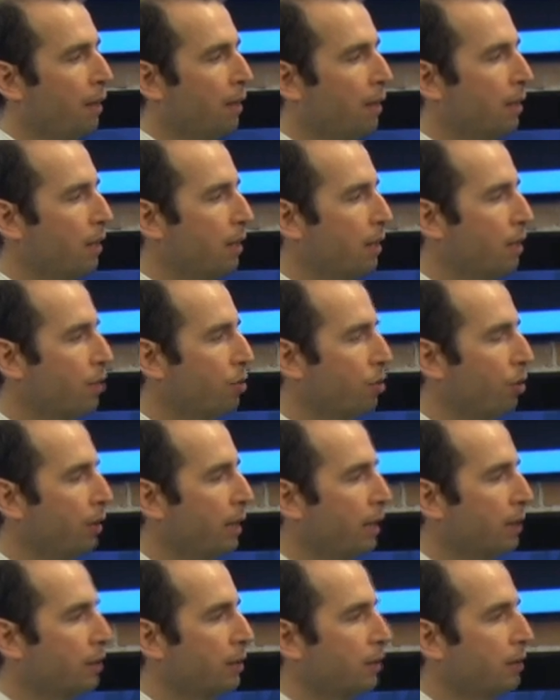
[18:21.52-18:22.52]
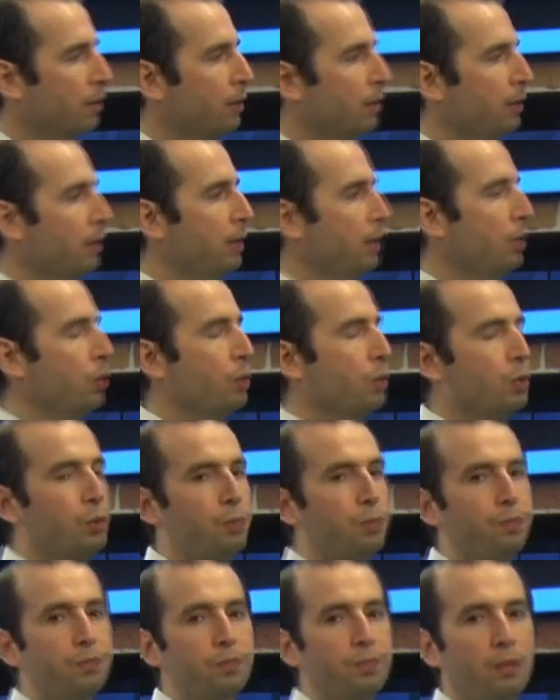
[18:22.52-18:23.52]
uh, so that
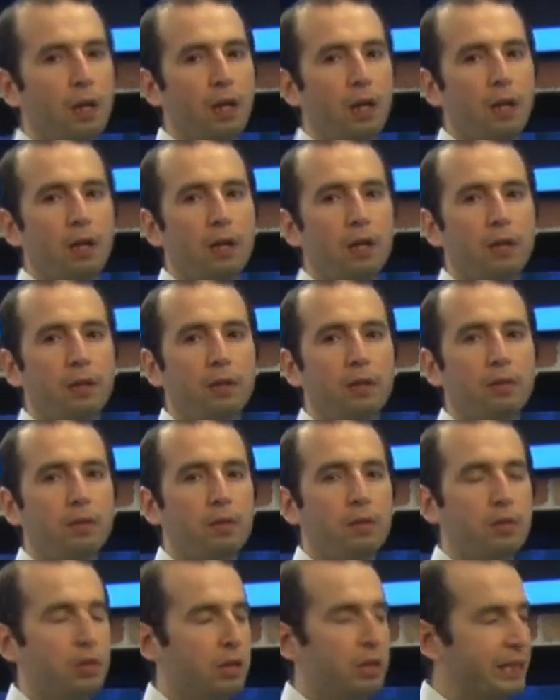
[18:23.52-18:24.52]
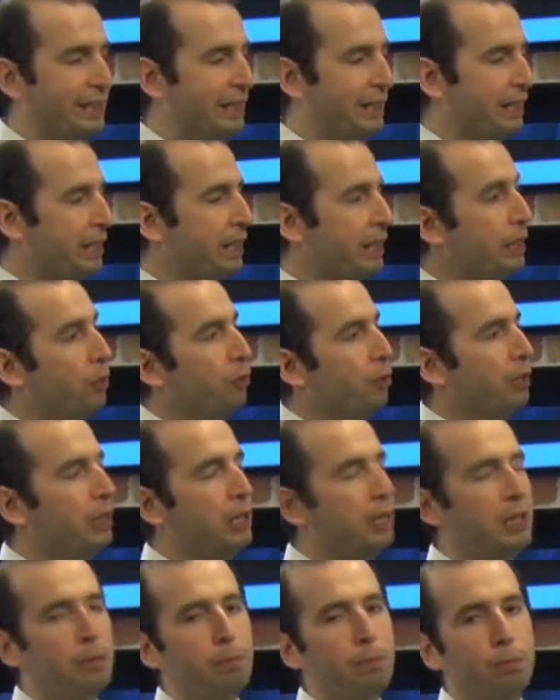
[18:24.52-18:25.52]
you uh,
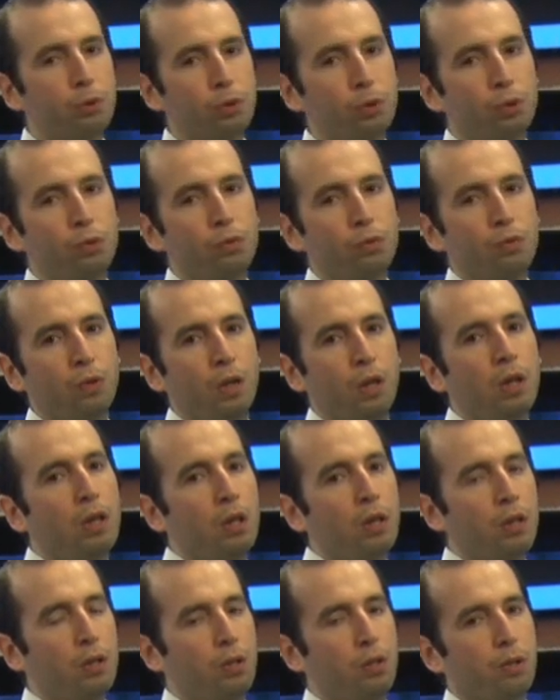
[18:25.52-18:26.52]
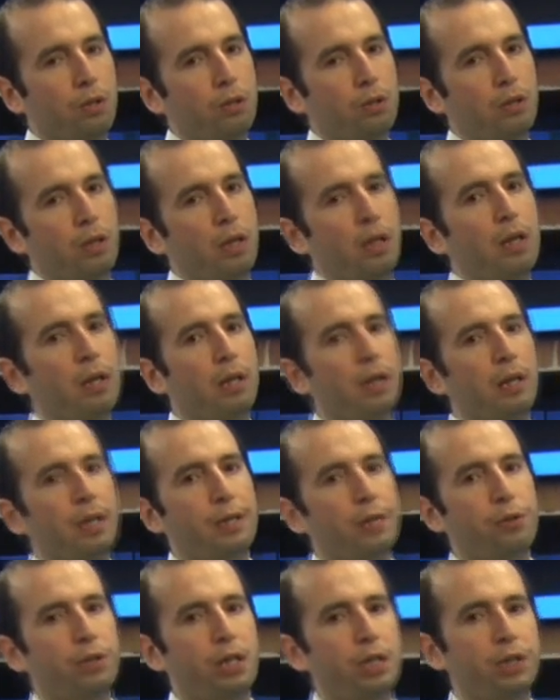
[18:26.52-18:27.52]
continually improve your
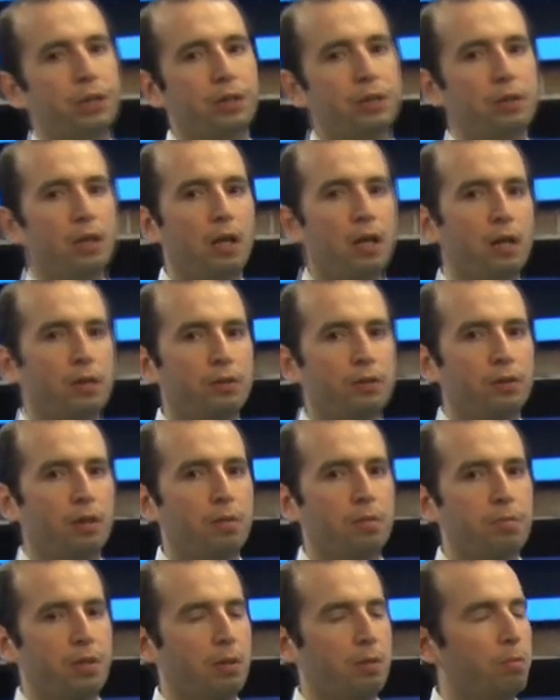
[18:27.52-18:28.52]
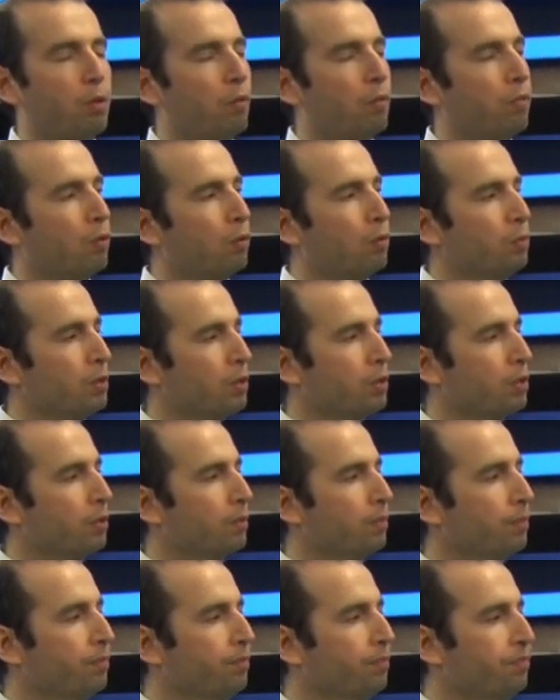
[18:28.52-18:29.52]
educational outcomes and performance.
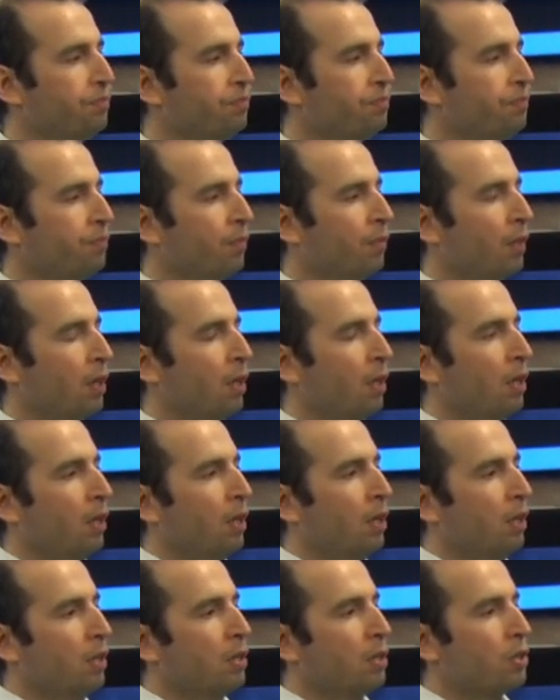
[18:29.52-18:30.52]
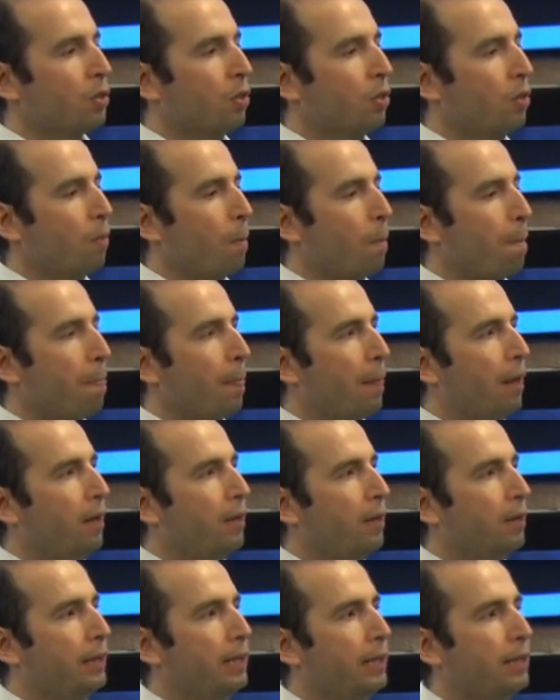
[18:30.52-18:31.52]
So
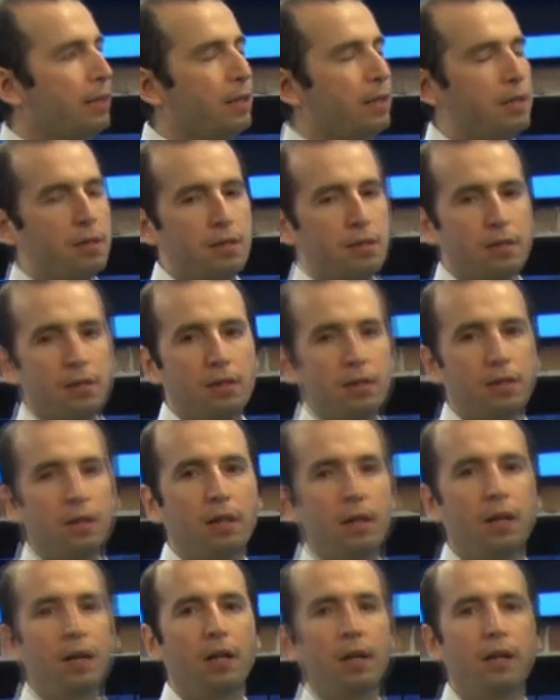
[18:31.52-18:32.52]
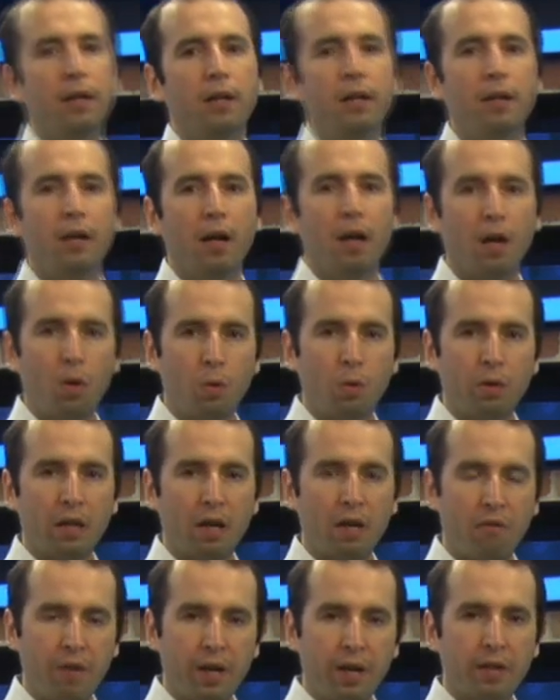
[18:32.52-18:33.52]
it is our
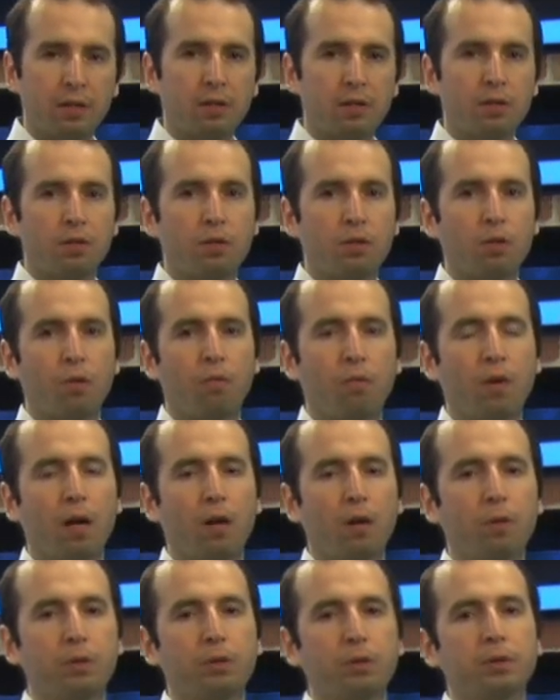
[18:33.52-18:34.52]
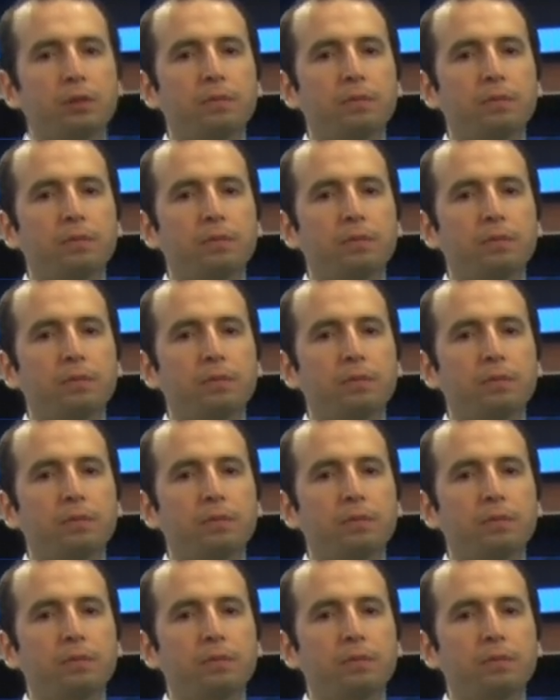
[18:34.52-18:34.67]
awareness of our